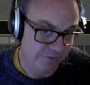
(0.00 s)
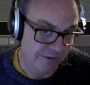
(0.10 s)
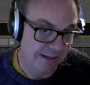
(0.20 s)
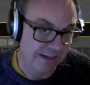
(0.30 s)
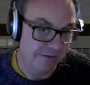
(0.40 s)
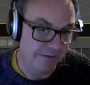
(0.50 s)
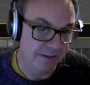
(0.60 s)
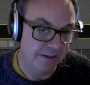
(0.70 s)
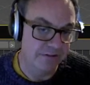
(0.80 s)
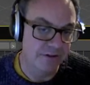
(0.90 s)
the candy
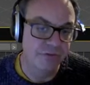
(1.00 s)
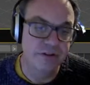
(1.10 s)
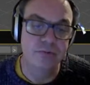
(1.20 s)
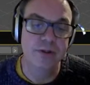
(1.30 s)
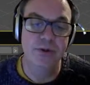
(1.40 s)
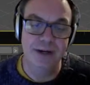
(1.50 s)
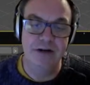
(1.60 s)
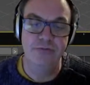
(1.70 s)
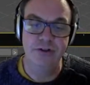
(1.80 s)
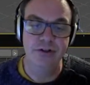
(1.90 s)
canes. Now for this one you
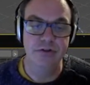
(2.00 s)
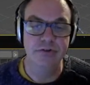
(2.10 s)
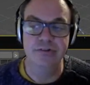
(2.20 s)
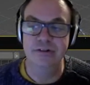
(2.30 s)
have to use